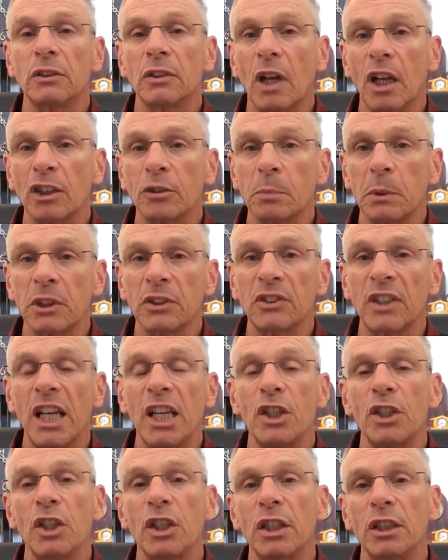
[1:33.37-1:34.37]

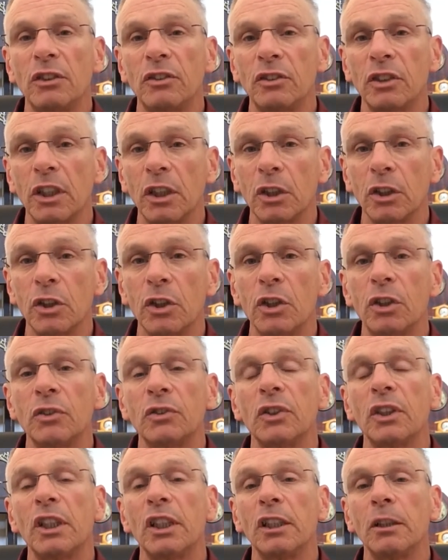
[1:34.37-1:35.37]
hospitalization, skilled
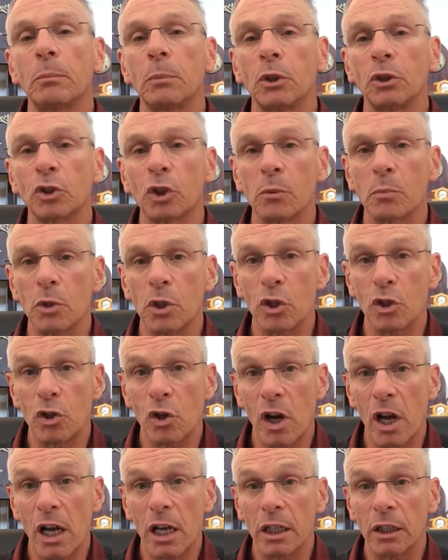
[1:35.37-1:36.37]
nursing, prescription
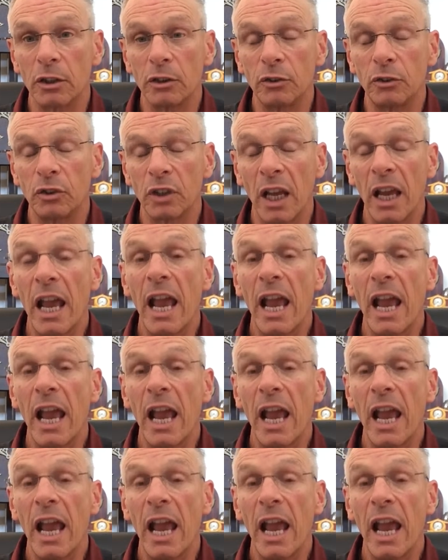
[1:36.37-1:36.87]
drugs.